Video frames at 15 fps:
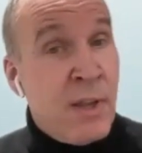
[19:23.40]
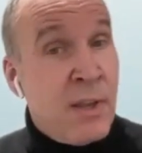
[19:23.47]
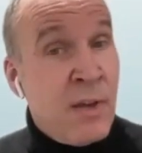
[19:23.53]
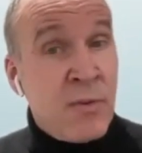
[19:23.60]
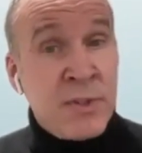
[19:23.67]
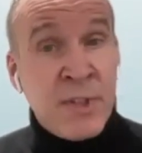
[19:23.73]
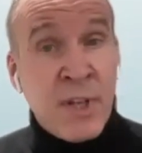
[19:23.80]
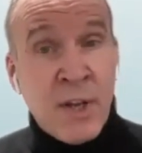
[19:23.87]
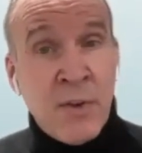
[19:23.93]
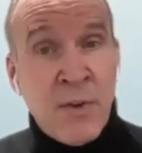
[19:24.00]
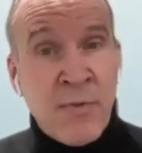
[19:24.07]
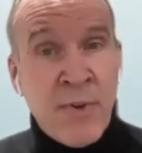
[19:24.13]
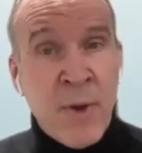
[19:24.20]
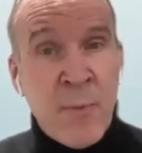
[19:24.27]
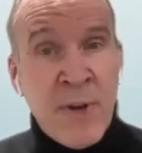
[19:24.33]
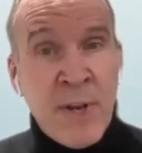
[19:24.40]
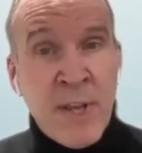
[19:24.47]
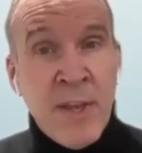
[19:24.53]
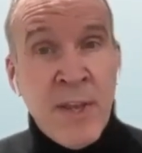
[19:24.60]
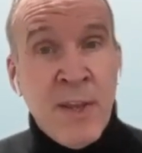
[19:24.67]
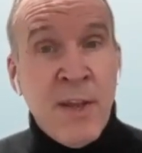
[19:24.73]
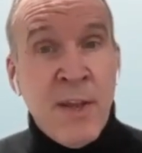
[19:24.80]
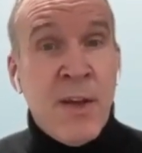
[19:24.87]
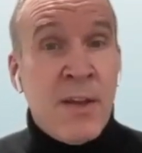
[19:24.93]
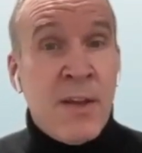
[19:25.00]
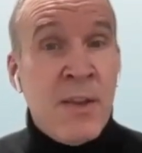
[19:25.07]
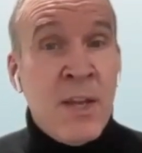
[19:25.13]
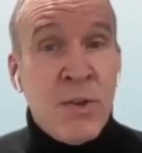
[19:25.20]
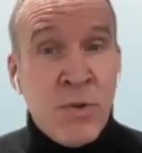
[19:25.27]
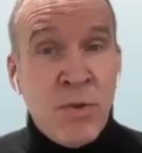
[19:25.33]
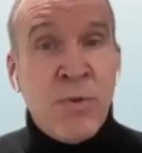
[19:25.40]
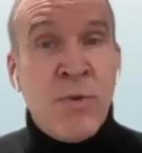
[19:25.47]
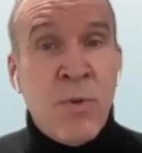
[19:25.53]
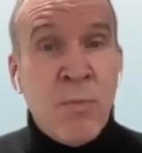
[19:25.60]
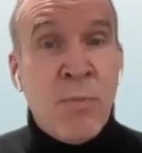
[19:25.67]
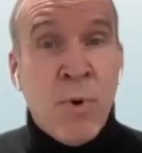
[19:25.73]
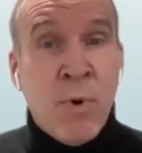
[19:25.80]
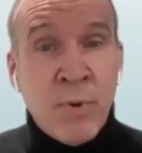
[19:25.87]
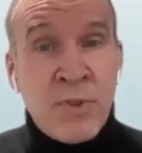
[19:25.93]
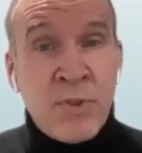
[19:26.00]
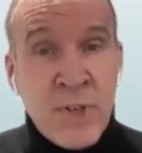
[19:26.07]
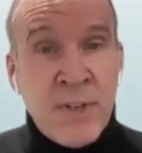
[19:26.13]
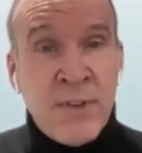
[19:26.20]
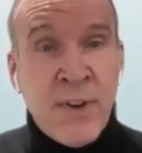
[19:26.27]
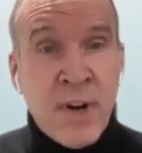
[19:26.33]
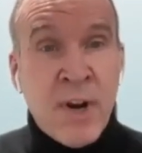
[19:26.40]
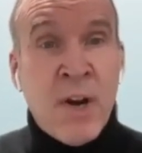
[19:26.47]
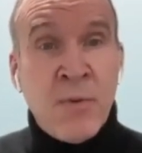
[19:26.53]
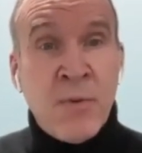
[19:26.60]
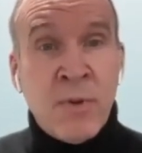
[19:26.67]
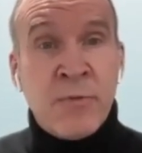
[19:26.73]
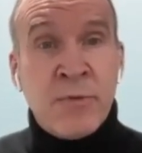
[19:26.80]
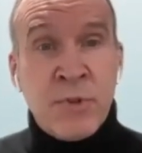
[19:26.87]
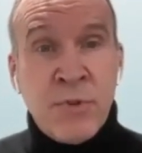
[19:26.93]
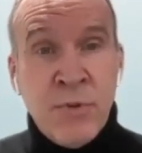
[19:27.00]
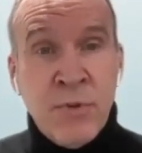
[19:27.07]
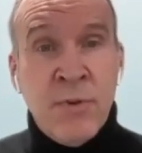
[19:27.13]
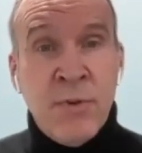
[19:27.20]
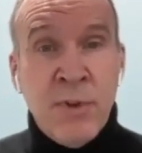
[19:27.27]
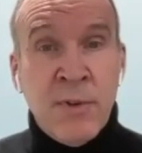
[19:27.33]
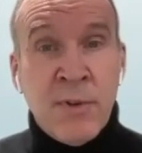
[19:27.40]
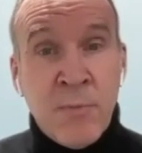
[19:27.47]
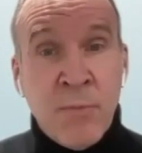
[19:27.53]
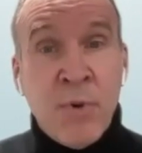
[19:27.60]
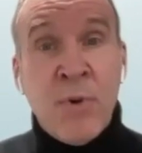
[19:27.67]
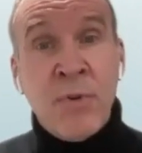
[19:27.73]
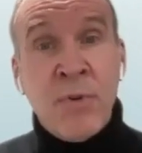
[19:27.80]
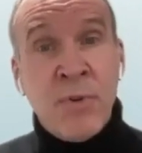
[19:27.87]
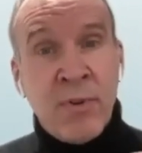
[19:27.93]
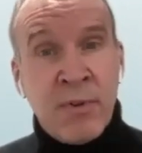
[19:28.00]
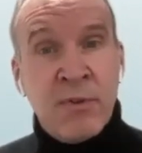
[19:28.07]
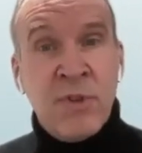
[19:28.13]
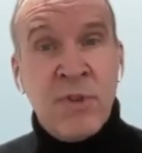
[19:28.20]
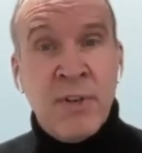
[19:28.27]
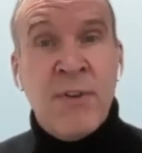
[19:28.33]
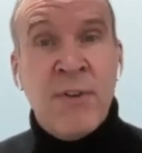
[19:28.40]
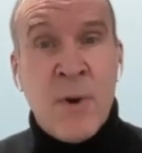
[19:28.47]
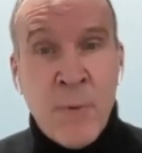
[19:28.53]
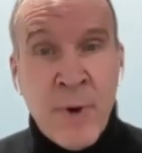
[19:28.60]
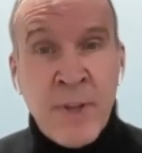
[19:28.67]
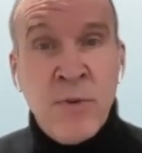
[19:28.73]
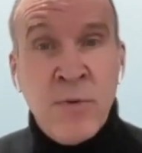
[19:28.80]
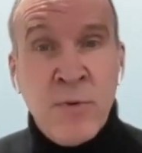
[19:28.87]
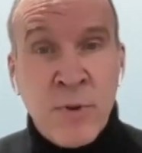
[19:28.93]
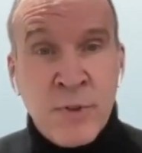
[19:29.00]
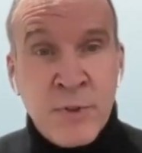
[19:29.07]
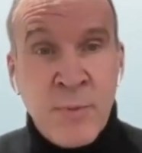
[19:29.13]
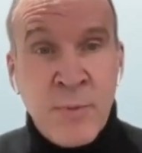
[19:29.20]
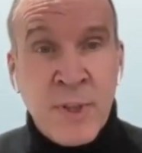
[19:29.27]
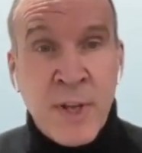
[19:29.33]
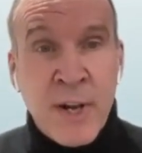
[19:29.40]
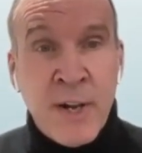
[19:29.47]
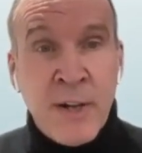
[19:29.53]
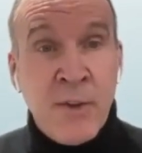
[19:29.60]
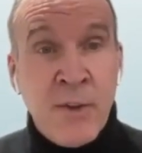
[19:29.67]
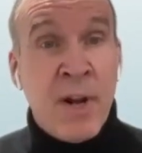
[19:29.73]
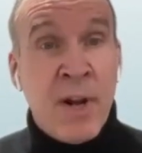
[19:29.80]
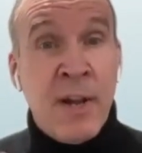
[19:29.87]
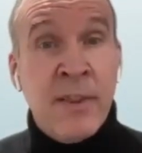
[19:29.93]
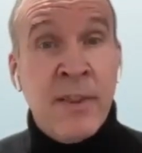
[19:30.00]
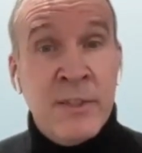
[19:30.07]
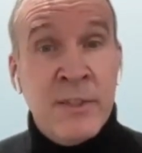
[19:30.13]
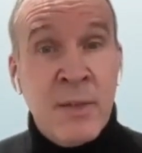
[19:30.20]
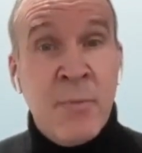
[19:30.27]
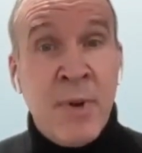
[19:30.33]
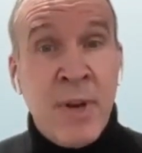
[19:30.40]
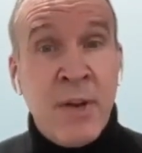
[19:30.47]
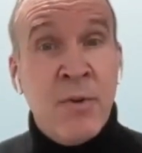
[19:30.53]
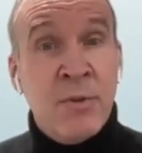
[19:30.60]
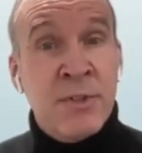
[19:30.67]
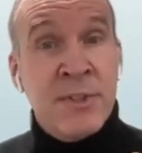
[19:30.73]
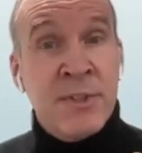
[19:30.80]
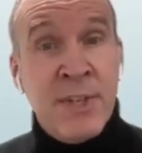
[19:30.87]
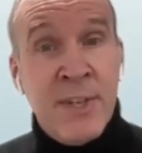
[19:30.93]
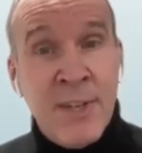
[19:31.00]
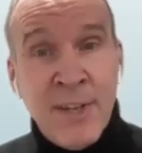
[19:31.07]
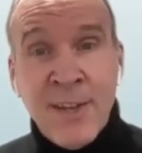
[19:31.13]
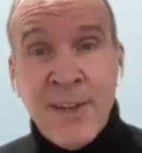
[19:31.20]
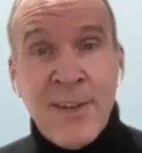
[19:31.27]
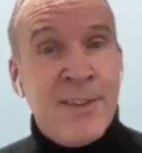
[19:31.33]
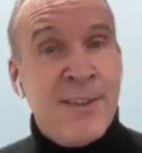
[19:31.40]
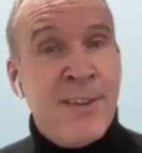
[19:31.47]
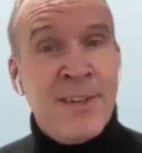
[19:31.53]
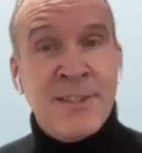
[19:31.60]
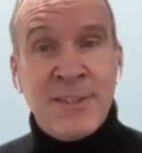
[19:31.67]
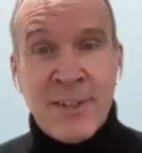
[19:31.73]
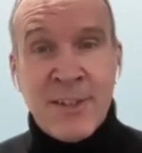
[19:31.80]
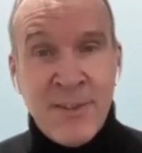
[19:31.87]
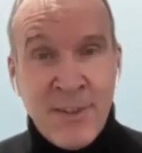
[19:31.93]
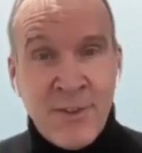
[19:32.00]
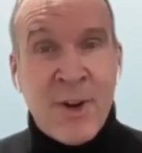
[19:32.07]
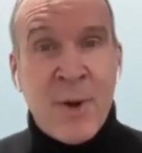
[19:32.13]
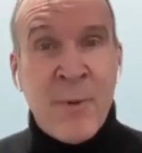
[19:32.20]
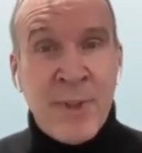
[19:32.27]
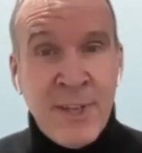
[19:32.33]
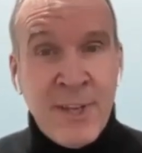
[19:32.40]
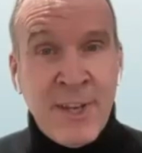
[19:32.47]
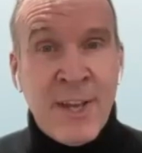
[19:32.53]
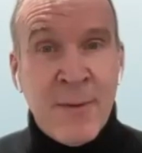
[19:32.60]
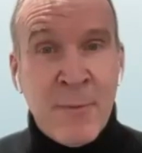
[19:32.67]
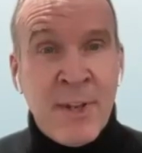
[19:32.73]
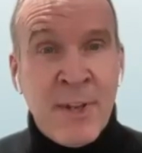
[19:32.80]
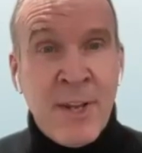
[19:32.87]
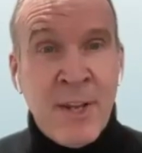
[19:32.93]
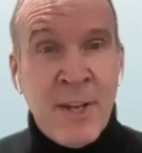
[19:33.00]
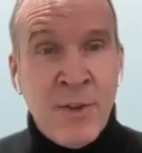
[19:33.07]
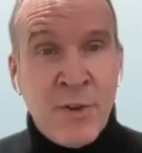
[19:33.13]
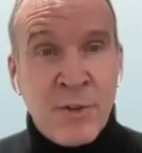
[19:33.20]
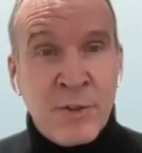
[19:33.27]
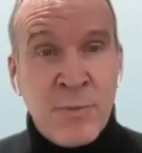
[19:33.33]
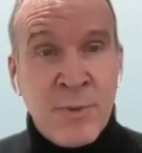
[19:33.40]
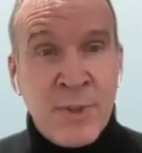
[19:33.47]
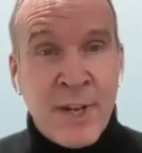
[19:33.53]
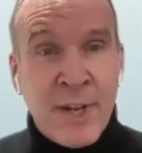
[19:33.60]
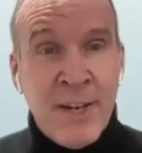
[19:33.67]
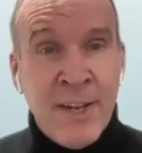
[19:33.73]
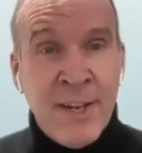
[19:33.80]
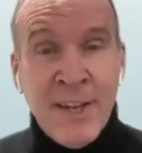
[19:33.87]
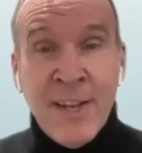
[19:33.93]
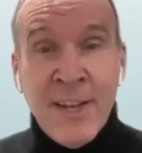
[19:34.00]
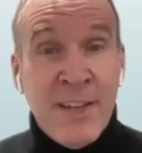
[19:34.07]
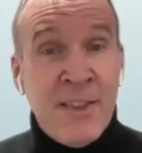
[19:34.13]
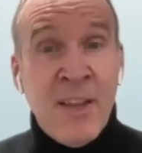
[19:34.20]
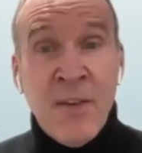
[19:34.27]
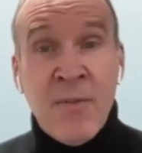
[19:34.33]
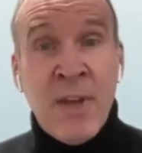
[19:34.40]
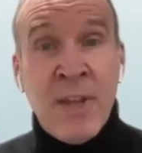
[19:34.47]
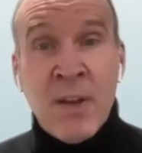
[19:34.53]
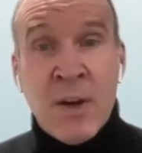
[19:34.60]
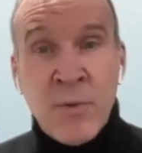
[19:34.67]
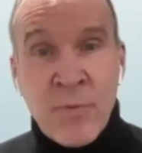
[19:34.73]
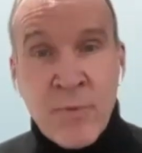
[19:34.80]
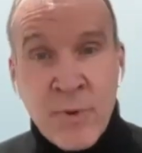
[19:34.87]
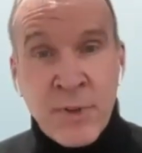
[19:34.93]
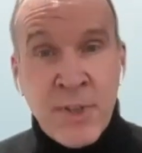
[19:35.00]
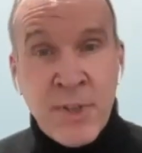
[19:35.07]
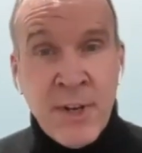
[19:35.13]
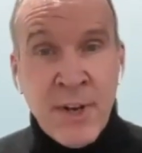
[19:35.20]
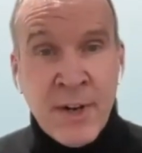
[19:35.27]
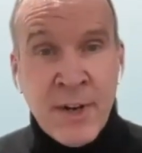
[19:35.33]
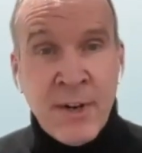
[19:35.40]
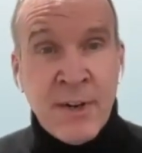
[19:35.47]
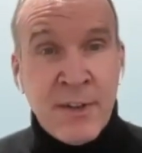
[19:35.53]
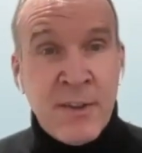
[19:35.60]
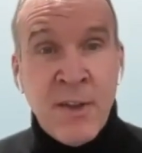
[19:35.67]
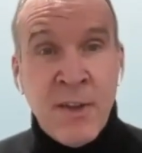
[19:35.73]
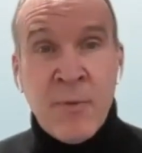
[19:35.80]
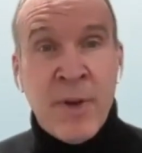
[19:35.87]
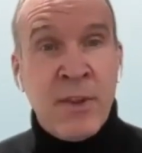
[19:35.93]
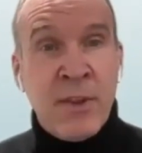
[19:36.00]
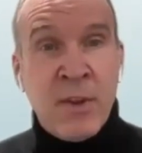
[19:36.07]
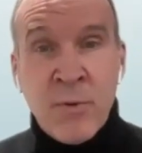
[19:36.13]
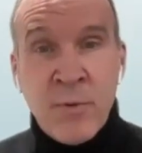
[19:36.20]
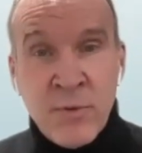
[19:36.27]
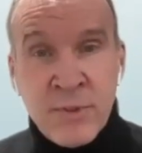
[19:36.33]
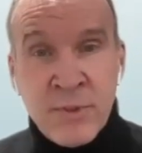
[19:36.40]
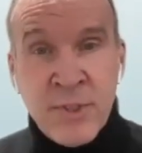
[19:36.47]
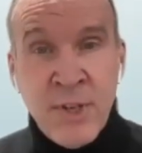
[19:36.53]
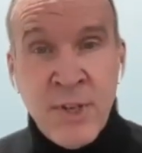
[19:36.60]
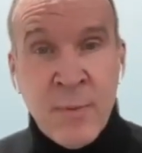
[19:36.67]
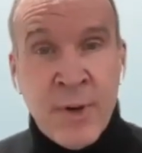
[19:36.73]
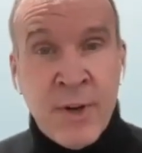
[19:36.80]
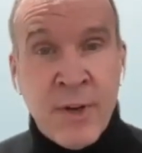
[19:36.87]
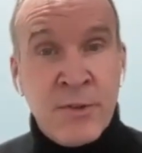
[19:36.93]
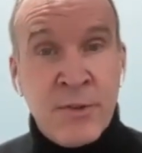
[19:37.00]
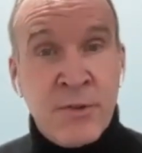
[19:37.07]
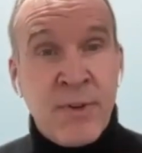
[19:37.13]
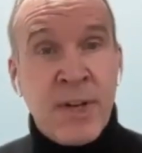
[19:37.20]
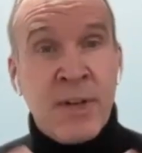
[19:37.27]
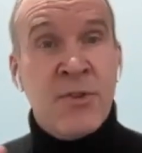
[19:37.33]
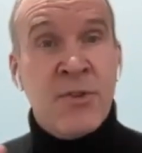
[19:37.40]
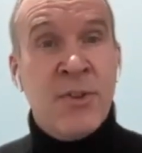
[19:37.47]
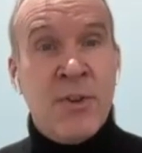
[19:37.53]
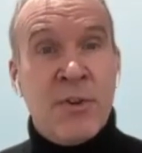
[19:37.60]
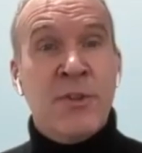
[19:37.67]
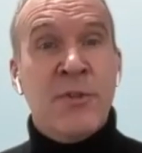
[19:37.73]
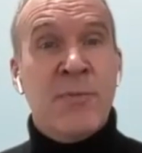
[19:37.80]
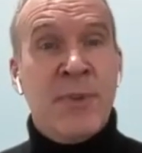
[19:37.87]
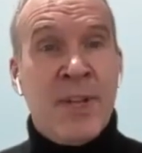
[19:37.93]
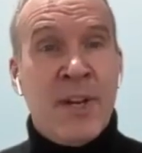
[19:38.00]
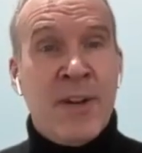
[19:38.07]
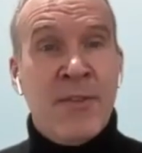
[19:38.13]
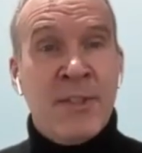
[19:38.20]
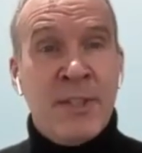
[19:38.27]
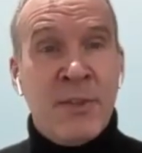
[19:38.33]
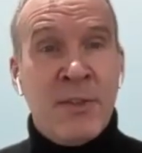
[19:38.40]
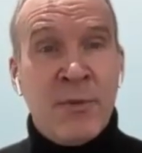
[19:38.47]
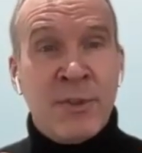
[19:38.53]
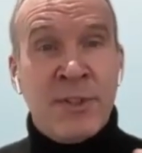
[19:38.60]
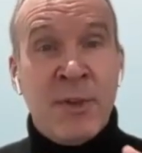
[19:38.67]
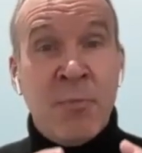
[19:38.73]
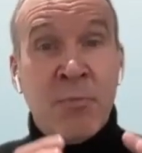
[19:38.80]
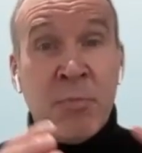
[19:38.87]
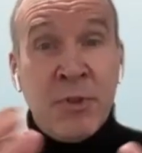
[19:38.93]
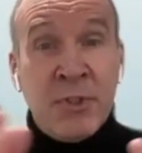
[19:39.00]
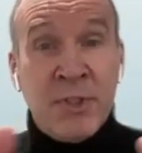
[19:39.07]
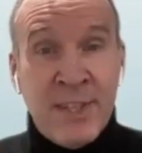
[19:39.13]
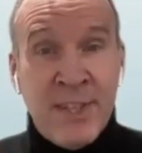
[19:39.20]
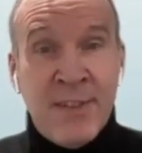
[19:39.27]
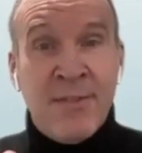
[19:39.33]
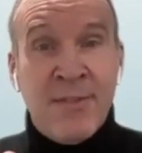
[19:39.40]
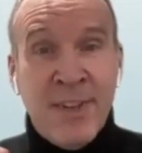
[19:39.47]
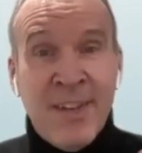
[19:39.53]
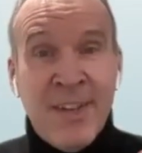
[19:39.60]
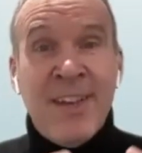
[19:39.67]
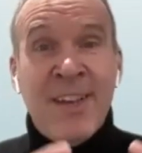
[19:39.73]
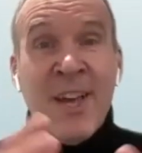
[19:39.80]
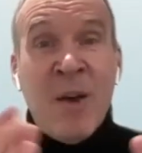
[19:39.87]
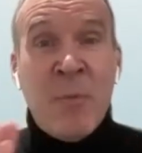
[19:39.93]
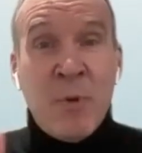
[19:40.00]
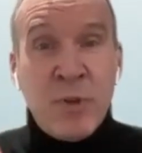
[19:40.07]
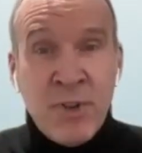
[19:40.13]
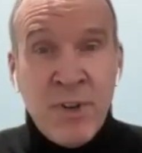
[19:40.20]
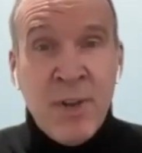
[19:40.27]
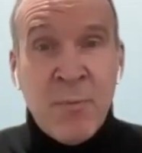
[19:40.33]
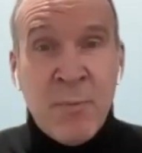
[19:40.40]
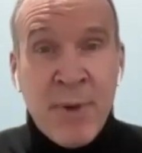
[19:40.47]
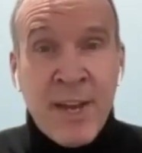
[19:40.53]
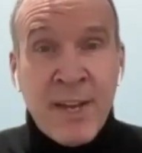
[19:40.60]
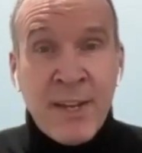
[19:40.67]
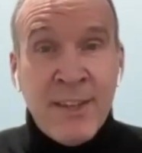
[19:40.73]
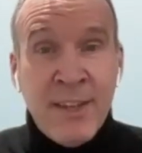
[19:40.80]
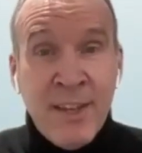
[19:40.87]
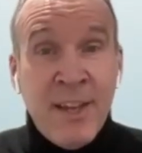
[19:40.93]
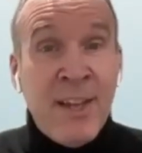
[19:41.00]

There was another family. They took both children out of school. Both children went to hospital. The health discipline could see there is nothing dramatic happening in the hospital. They went out for dinner. They went out to cinema. So actually the hospital visit was a positive emotional impact.